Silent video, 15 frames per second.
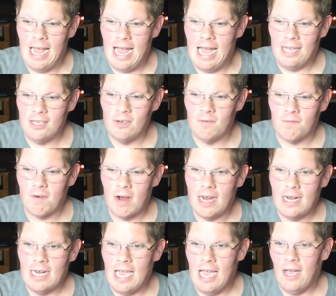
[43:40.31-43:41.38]
As of
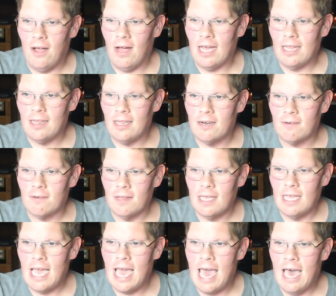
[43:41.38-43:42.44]
right now, I
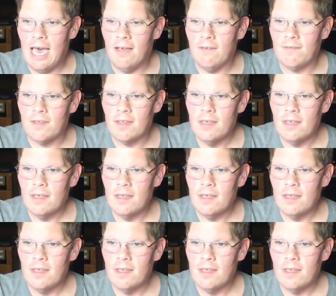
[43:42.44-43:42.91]
literally have